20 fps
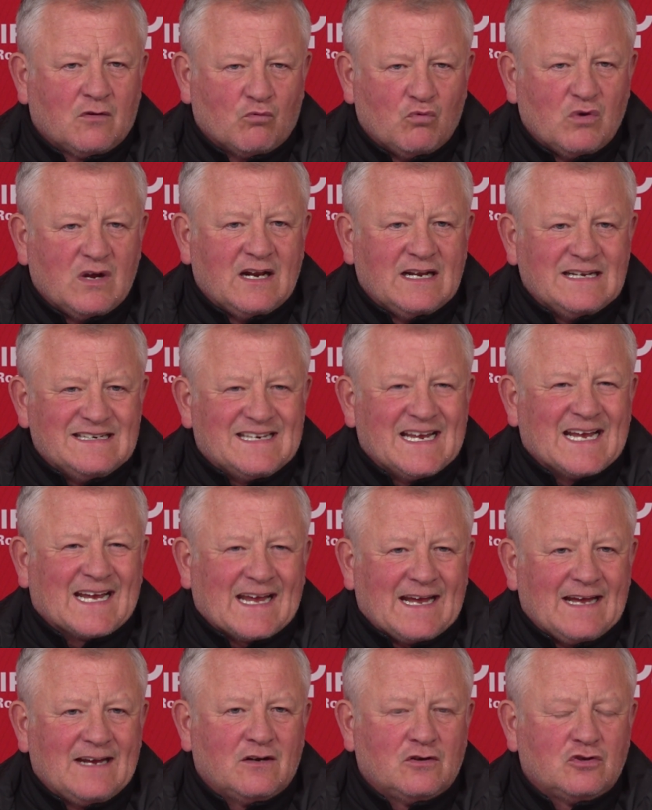really dig
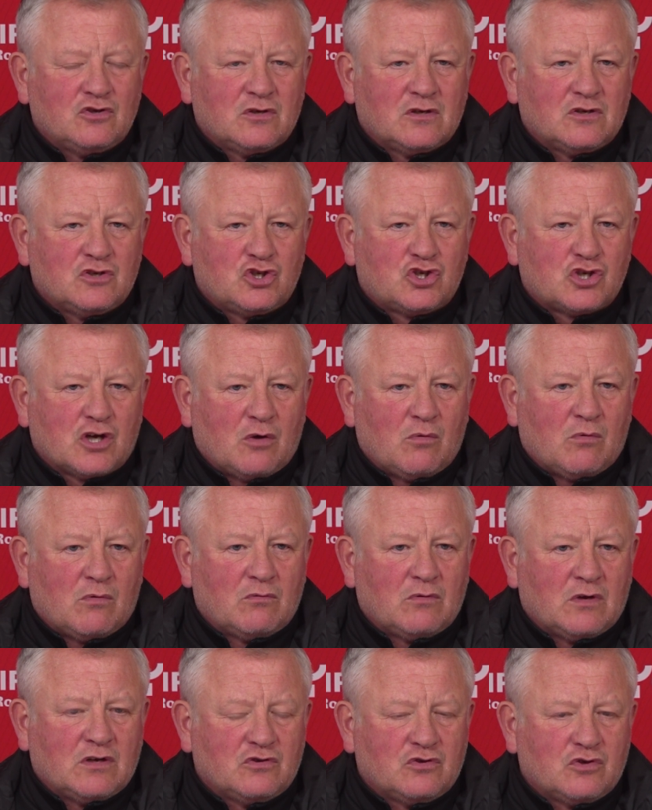in and show
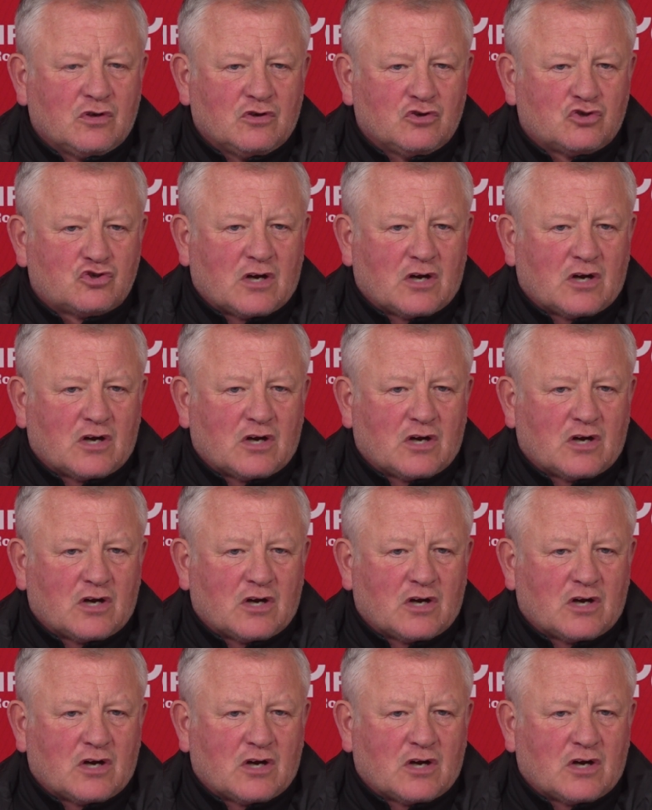and